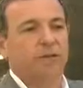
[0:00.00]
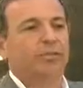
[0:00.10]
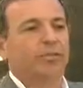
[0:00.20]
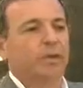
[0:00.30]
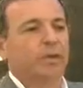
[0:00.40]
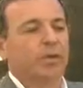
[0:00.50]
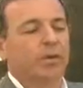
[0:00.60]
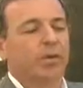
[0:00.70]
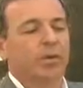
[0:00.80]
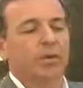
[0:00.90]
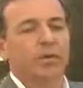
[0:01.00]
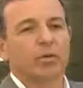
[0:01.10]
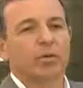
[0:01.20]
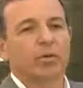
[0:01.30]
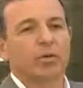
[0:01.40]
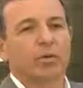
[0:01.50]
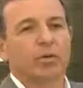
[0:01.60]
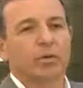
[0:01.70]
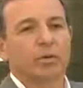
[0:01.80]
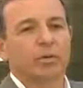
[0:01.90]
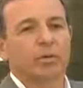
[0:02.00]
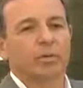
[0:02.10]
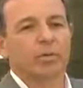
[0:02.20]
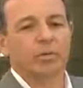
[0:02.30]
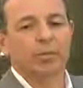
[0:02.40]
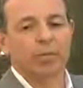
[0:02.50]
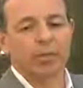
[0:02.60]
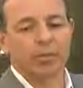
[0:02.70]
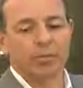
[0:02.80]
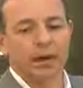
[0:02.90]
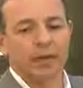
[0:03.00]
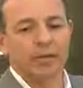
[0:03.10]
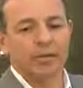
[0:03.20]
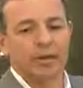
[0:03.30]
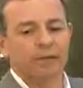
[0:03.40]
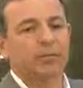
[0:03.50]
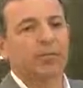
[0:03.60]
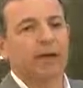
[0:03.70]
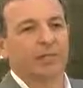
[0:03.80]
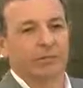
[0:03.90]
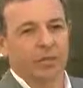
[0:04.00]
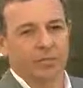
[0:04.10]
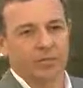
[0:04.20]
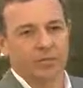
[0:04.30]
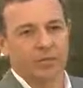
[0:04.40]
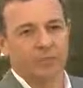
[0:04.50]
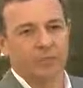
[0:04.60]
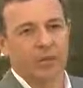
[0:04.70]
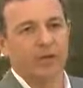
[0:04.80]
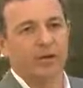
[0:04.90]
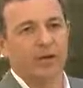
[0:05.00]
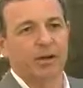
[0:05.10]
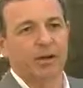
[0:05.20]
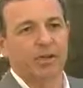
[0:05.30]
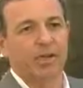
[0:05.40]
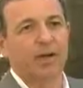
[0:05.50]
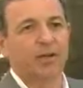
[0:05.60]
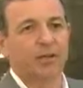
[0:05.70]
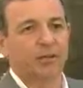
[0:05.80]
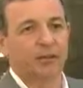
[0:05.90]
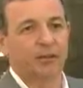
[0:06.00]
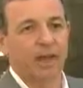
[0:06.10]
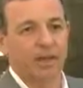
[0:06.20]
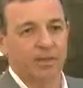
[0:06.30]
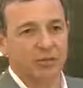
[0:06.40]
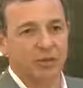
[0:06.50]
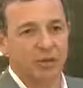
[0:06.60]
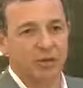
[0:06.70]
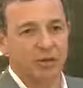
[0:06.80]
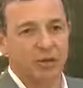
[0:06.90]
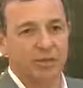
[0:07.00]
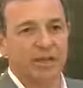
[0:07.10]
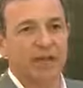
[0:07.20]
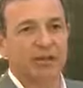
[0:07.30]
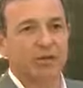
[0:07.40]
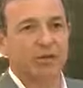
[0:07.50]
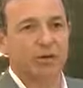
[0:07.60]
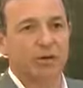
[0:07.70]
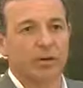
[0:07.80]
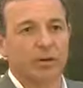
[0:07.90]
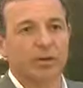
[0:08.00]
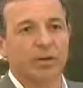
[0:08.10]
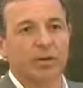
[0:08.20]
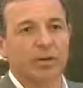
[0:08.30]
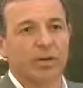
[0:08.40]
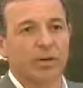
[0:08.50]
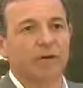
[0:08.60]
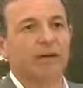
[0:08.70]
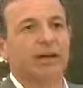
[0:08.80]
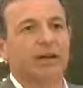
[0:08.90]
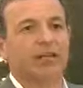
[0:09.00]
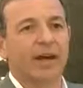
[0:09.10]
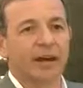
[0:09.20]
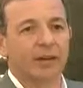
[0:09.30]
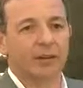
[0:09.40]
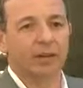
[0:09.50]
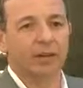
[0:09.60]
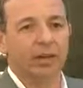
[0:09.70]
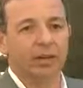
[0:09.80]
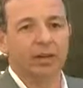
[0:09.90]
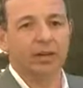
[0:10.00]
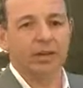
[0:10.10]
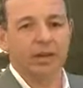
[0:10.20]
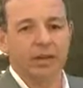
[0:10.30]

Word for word: you're, when, you, when, you, when, you, when you put your product on new platforms, you're in many ways challenging the status quo. A status quo that creates a lot of value, but